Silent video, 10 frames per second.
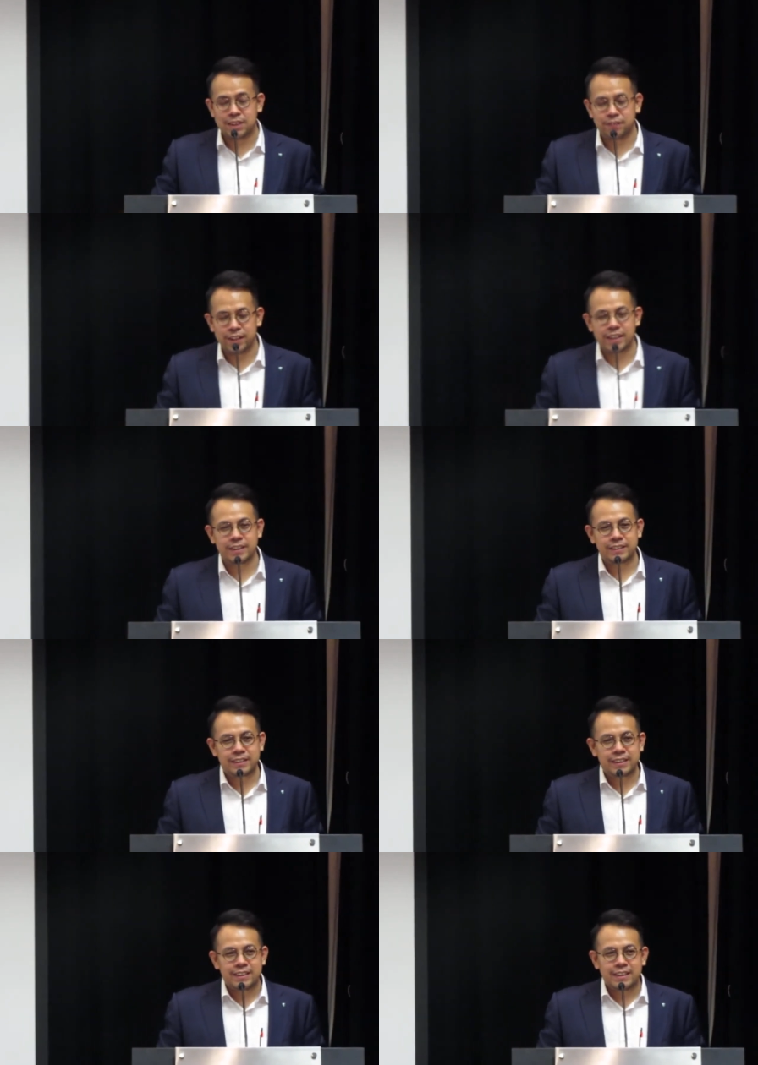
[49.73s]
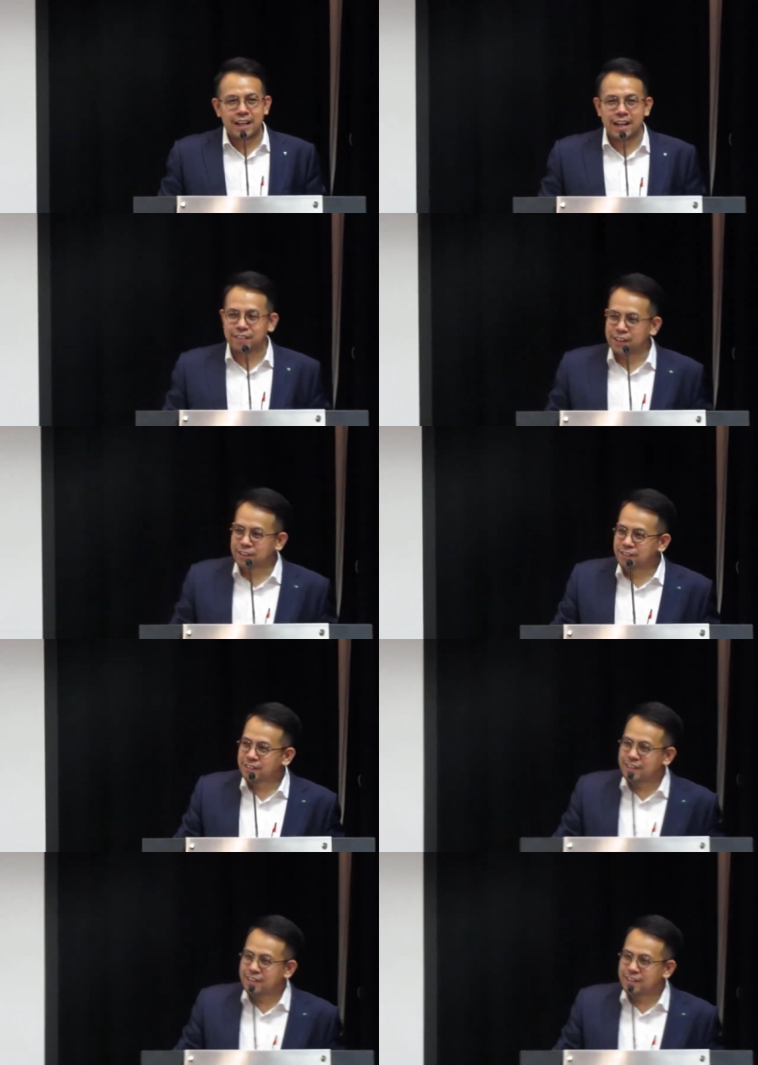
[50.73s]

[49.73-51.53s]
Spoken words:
sphere. Until